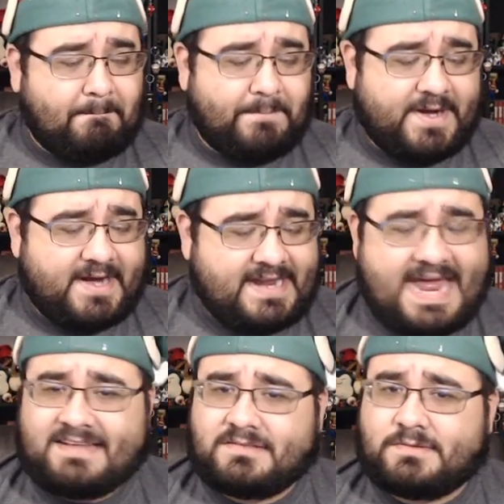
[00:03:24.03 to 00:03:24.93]
But
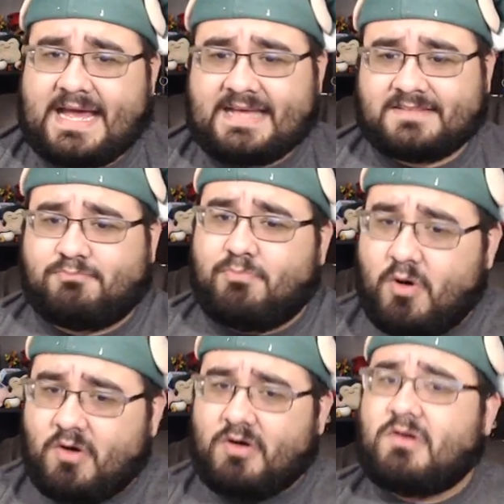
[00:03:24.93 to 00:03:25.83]
as
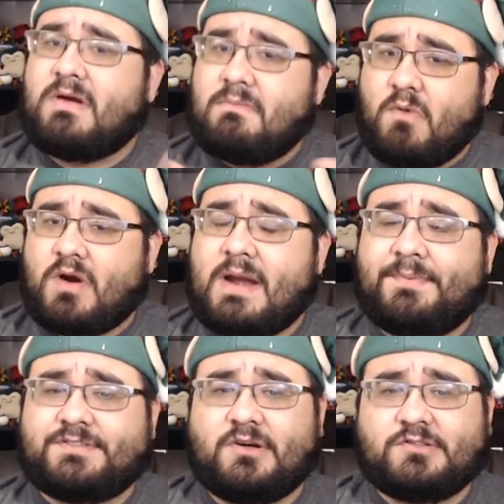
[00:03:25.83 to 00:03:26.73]
more and more
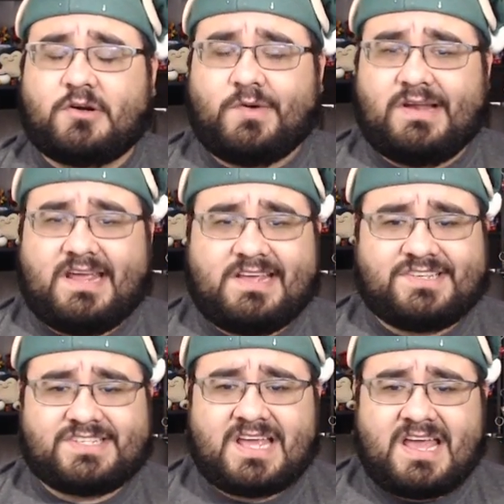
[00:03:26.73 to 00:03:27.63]
episodes are
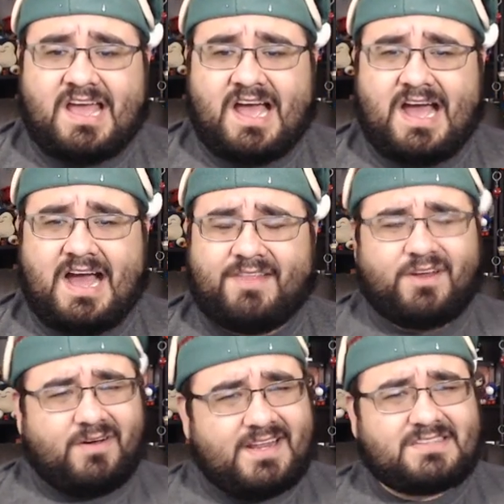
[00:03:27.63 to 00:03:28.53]
released,
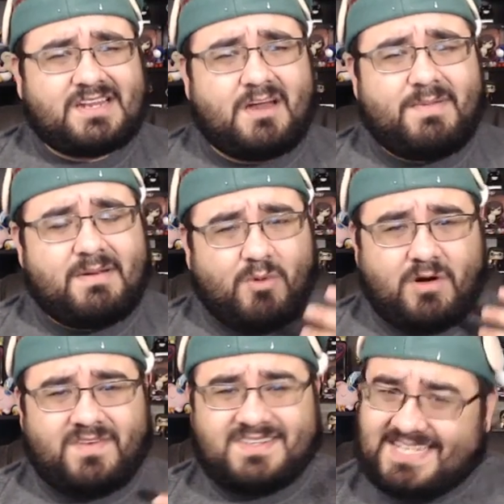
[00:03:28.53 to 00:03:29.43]
there is a little bit more
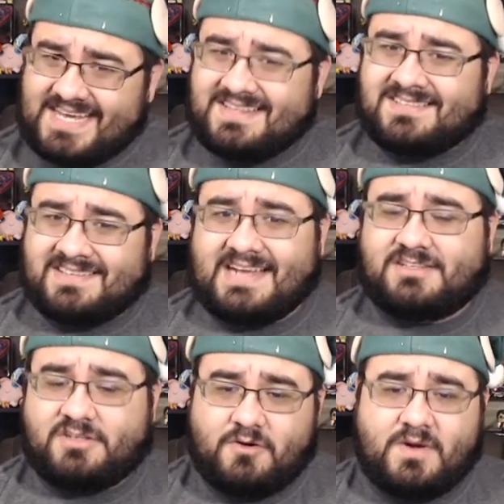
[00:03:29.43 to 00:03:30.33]
of a teen side
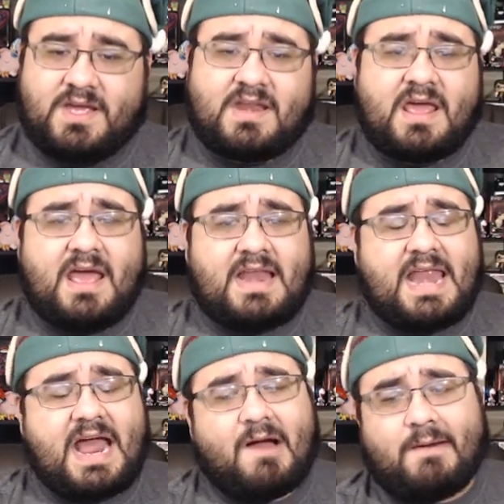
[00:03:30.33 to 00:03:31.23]
to it.
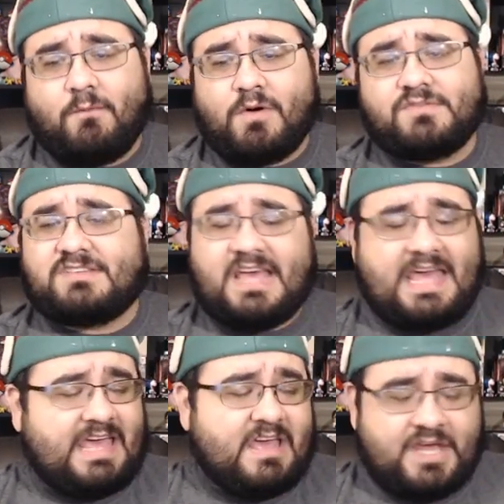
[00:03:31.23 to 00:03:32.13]
Now, I won't
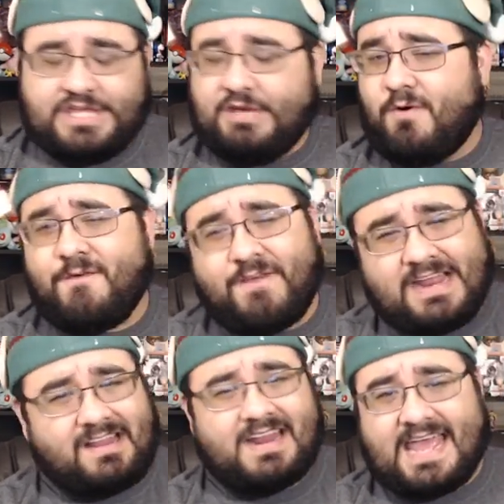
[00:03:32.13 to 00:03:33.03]
say you won't find
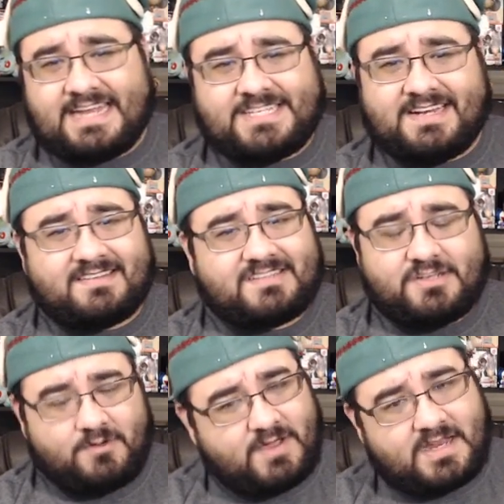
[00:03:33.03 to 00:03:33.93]
a lot of etchiness
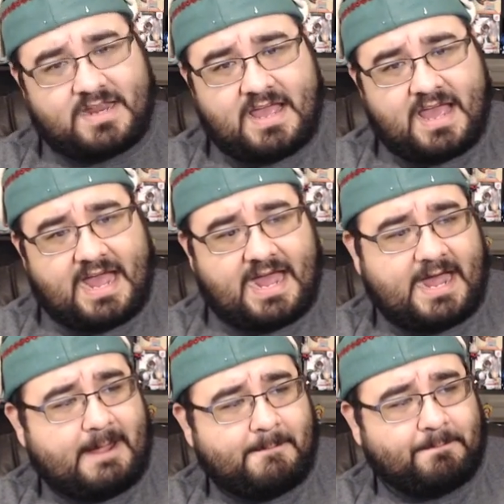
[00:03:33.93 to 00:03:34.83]
to it.
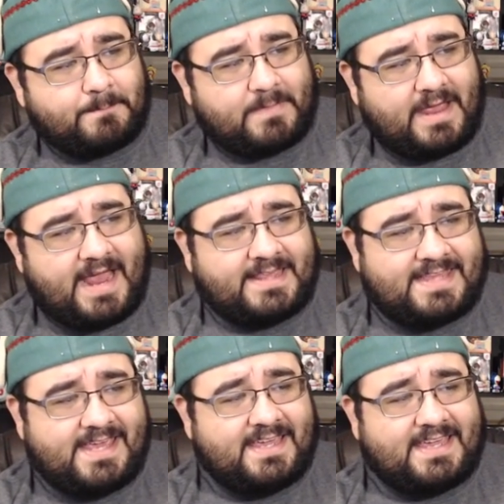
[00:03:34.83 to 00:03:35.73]
I
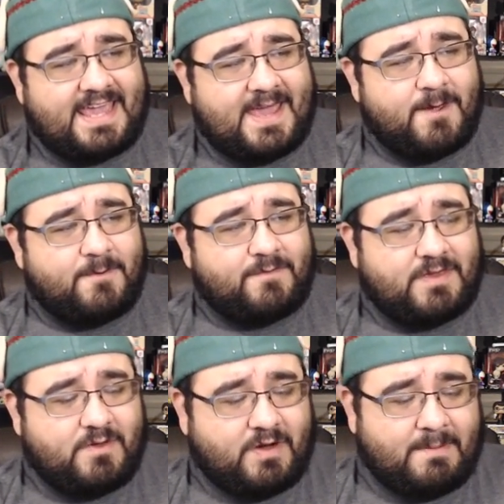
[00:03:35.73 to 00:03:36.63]
think if
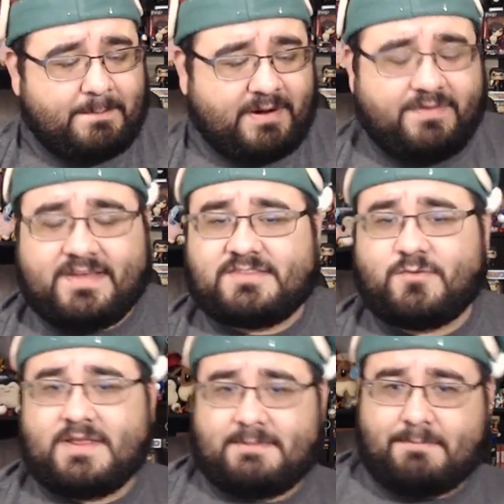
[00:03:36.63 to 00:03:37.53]
you compare this
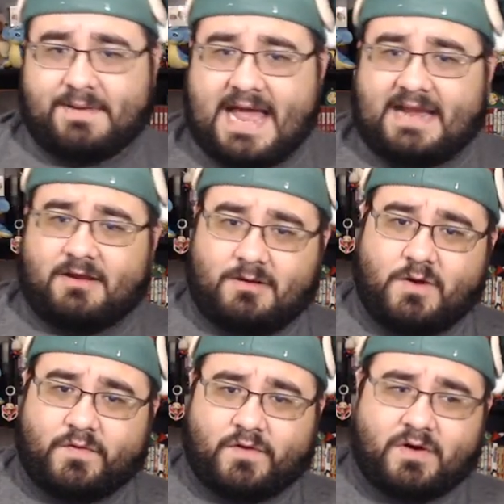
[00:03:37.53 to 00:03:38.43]
with Black
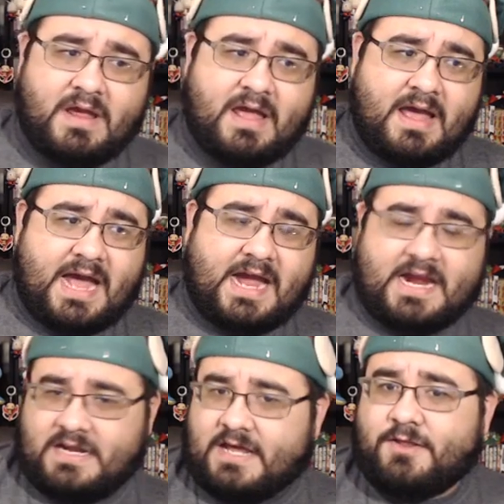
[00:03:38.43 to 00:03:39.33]
Clover,
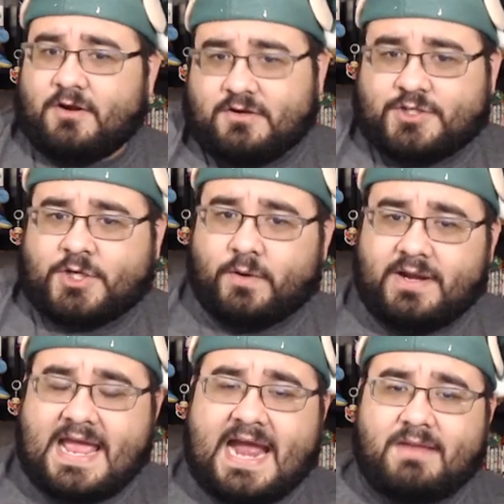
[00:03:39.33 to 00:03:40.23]
another
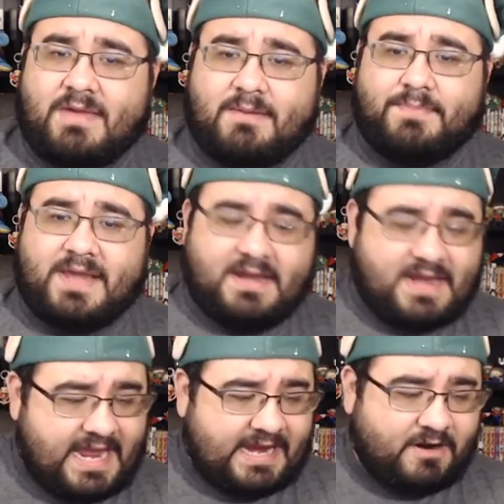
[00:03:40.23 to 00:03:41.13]
shonen anime being
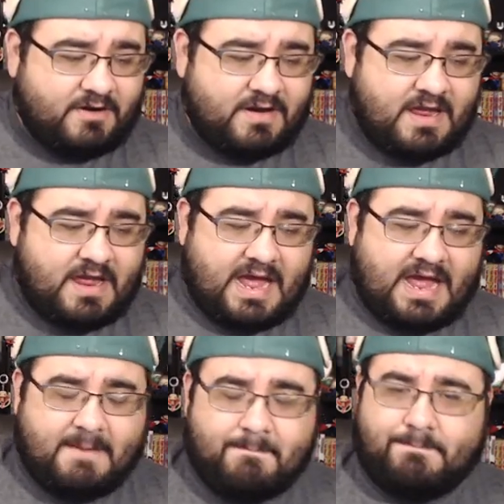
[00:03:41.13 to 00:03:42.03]
aired,
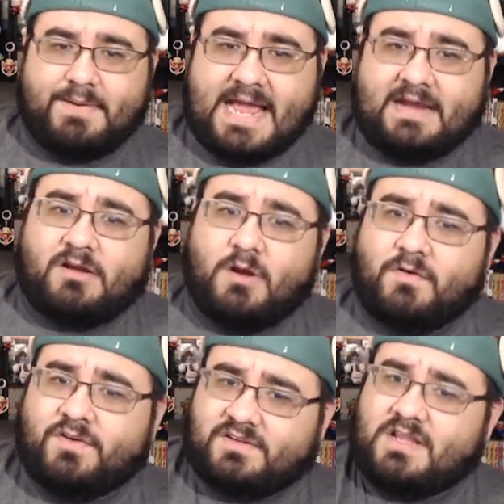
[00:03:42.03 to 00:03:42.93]
Black
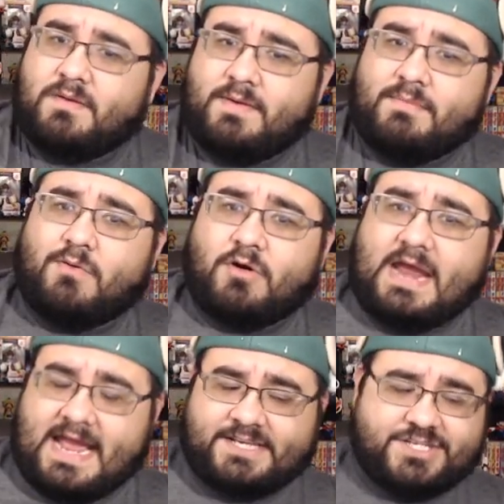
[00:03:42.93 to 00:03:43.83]
Clover is a little bit more
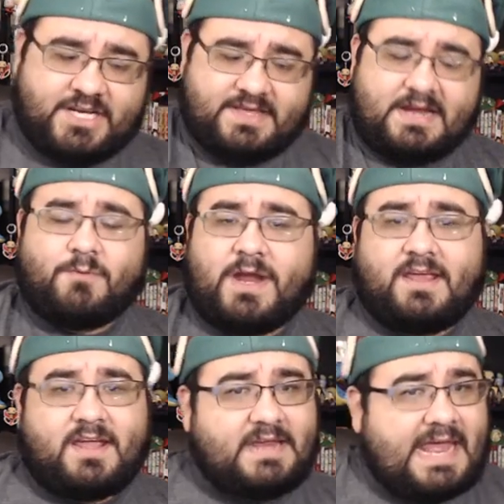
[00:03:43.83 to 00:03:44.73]
etchy than
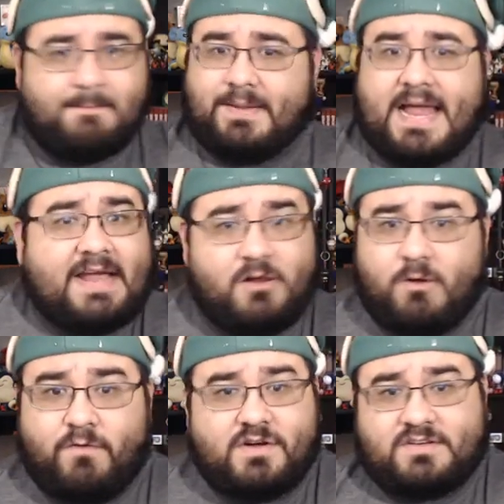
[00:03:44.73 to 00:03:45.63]
Radiant, and Black
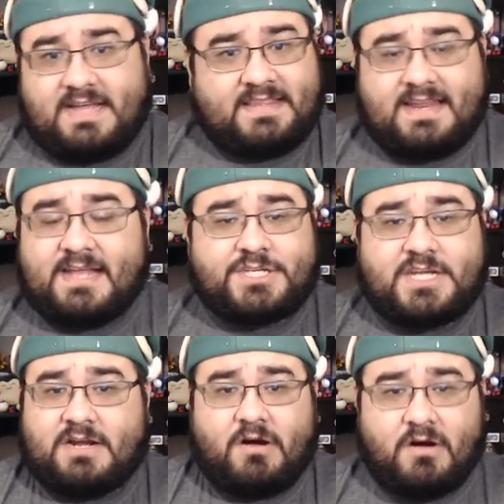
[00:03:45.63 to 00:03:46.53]
Clover is not that etchy
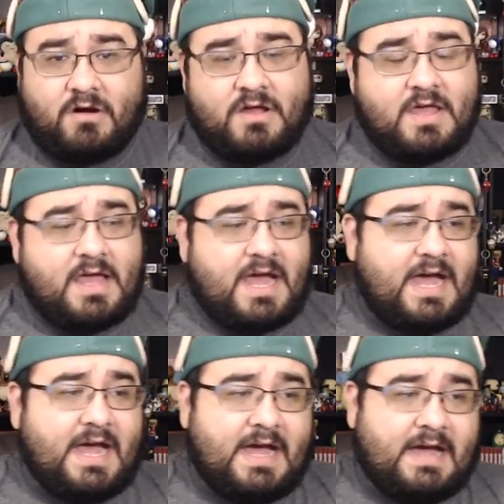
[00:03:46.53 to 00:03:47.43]
at all.
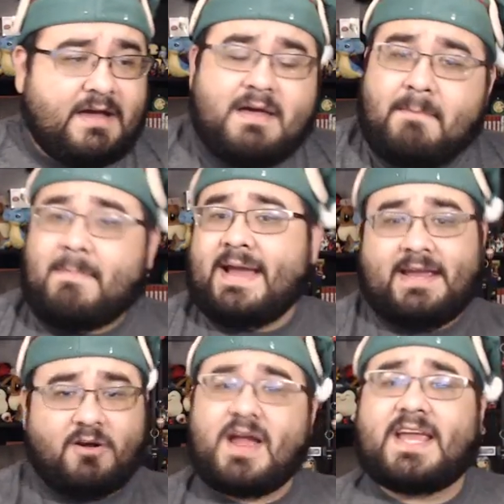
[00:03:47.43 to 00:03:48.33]
My
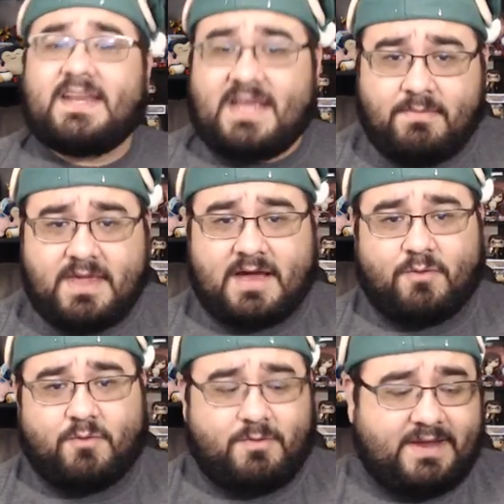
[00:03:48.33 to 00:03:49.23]
Hero Academia
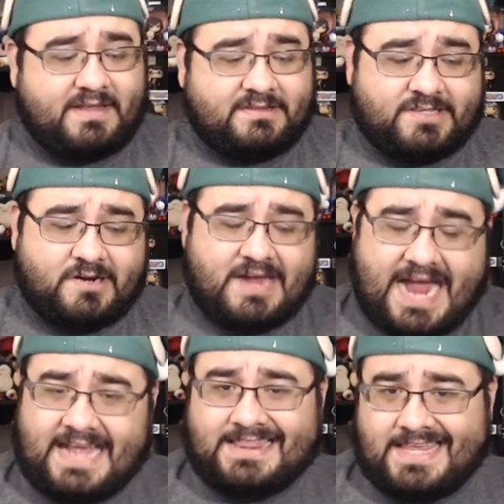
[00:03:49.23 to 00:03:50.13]
would be considered,
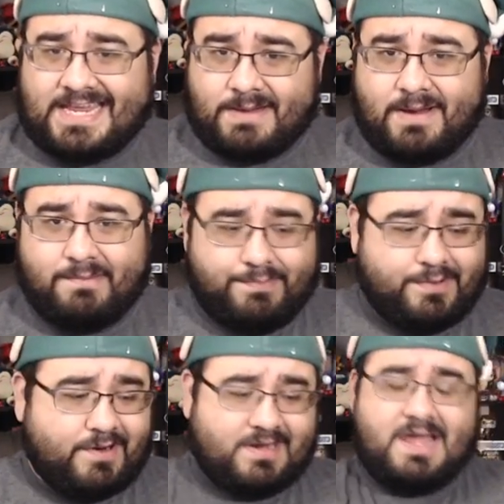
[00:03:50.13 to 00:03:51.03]
I think, in my
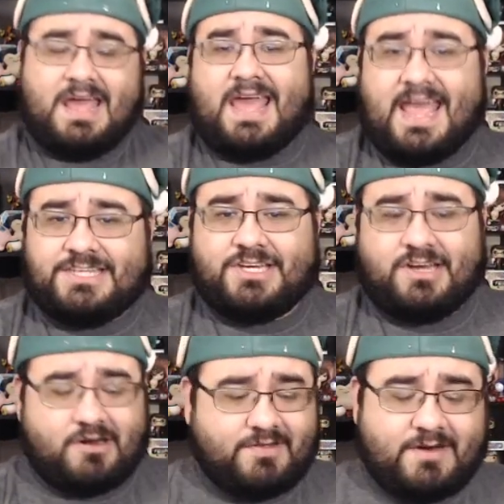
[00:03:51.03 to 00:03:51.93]
book,
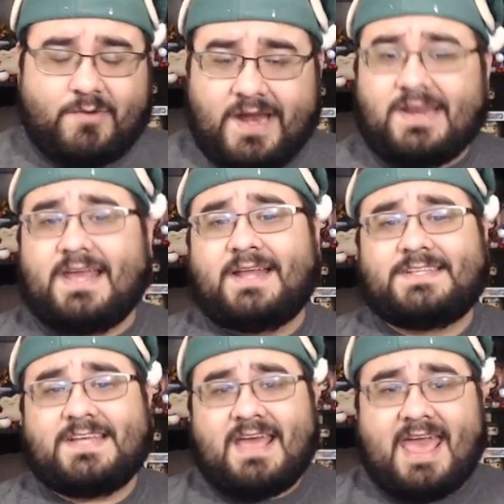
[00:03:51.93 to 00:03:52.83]
etchier than
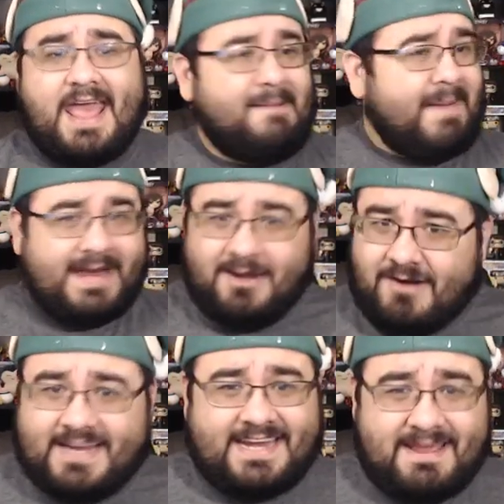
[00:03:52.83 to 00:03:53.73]
Radiant, and My Hero
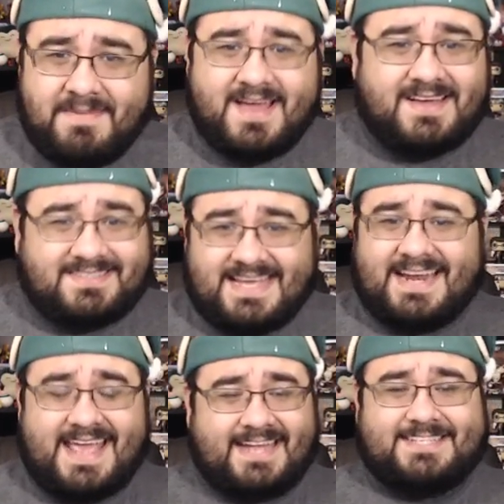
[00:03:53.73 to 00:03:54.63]
Academia is
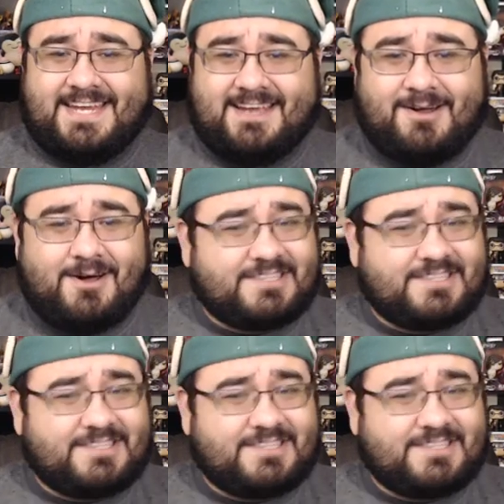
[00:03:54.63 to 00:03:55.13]
not etchy at all.